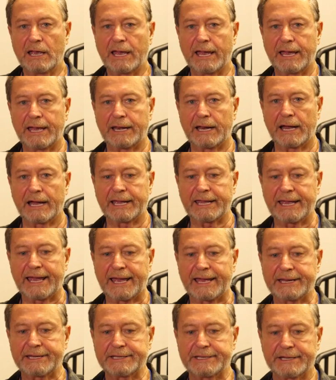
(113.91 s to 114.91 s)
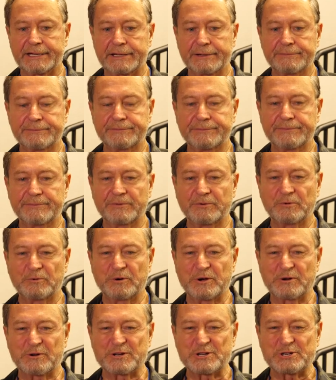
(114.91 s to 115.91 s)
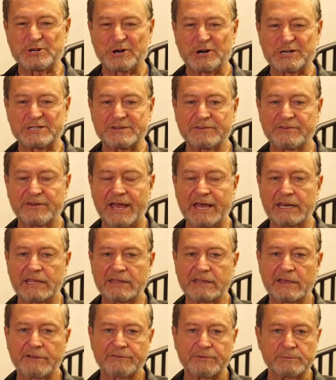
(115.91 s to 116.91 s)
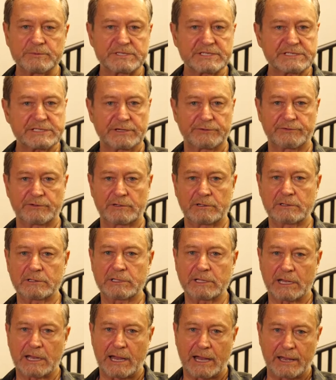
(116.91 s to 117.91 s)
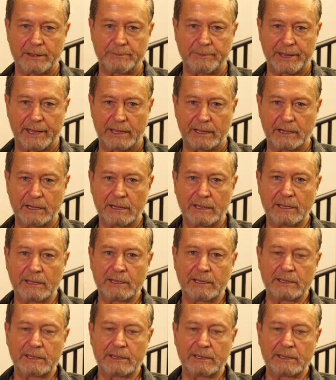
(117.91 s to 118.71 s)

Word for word: And I had, uh, we were in charge of anything from civil to combat,